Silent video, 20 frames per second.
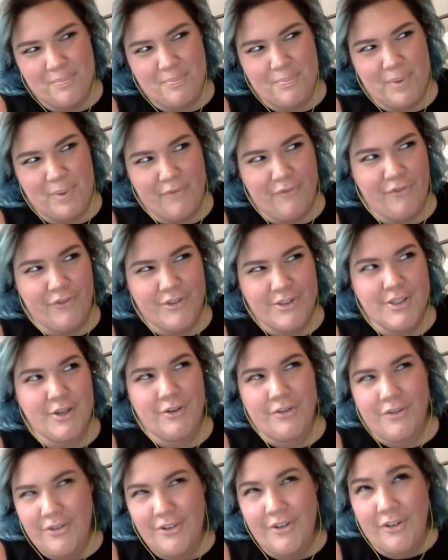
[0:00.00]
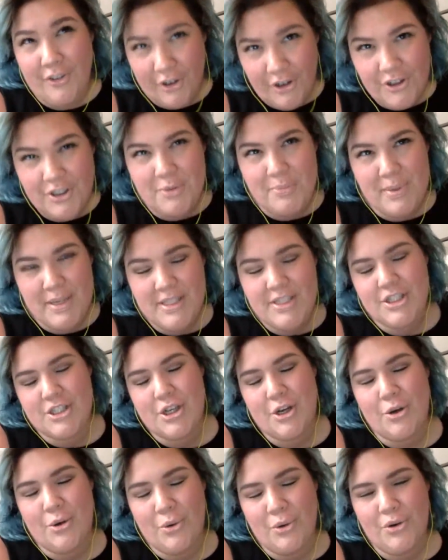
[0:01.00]
but so for her to be
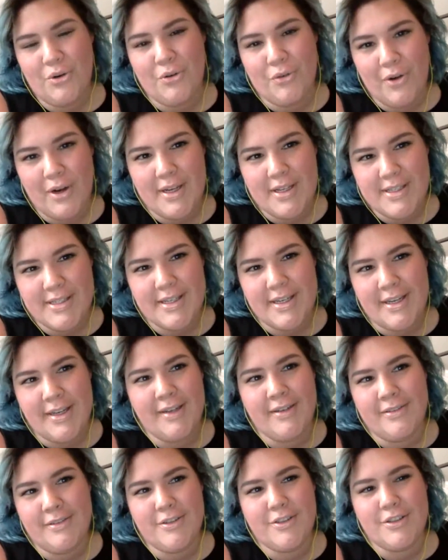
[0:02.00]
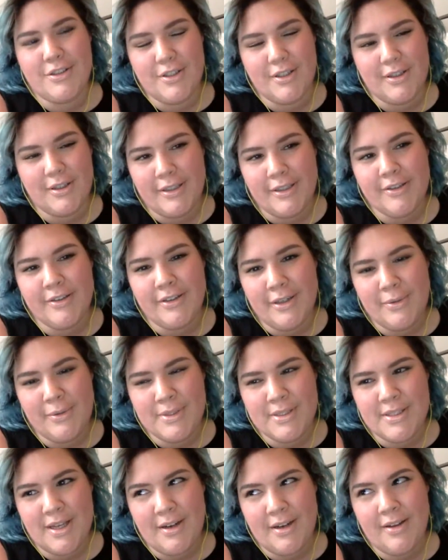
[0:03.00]
so crazy to Leary
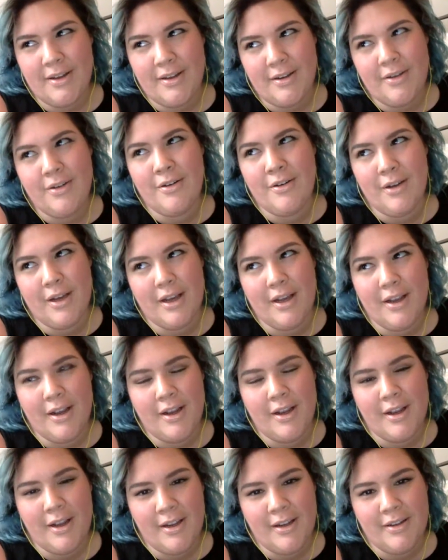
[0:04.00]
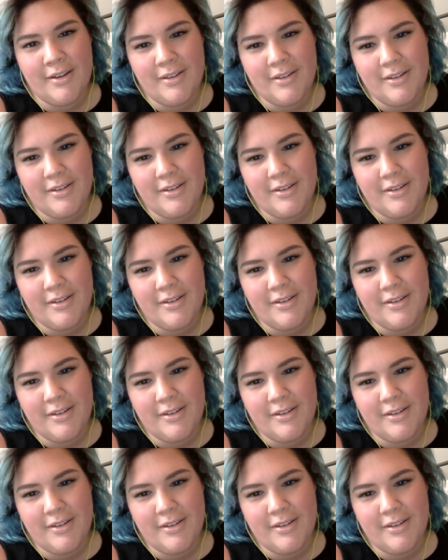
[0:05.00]
was kind of like, okay.